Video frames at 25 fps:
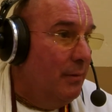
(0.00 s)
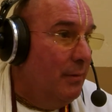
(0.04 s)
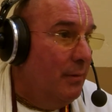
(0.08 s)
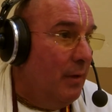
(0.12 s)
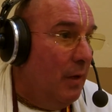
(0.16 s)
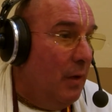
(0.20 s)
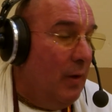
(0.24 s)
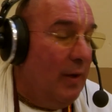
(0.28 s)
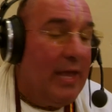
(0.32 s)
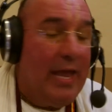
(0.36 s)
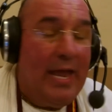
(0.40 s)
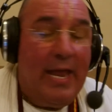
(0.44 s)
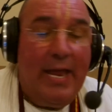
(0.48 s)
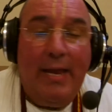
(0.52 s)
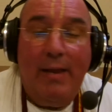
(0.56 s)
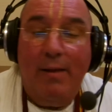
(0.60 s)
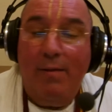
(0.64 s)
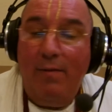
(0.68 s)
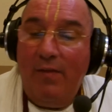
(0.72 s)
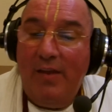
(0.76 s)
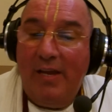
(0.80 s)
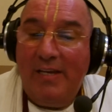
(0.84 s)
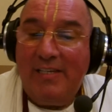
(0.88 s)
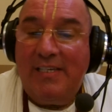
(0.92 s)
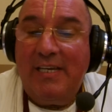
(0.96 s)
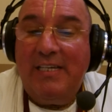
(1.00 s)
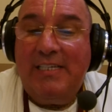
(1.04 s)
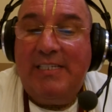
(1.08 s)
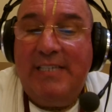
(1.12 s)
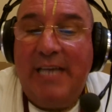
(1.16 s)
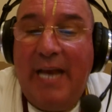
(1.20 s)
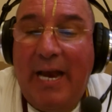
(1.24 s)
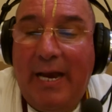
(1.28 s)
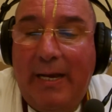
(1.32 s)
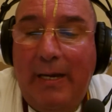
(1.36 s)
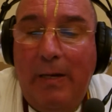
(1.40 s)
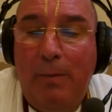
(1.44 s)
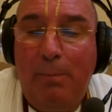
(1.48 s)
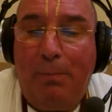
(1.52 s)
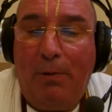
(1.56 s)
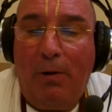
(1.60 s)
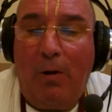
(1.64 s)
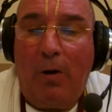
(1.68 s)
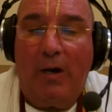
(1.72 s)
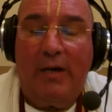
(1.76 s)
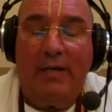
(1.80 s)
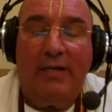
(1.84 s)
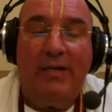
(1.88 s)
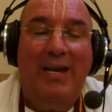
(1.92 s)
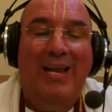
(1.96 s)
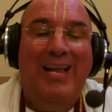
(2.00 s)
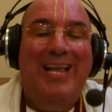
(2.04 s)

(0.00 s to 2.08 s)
Okay? There's a second part.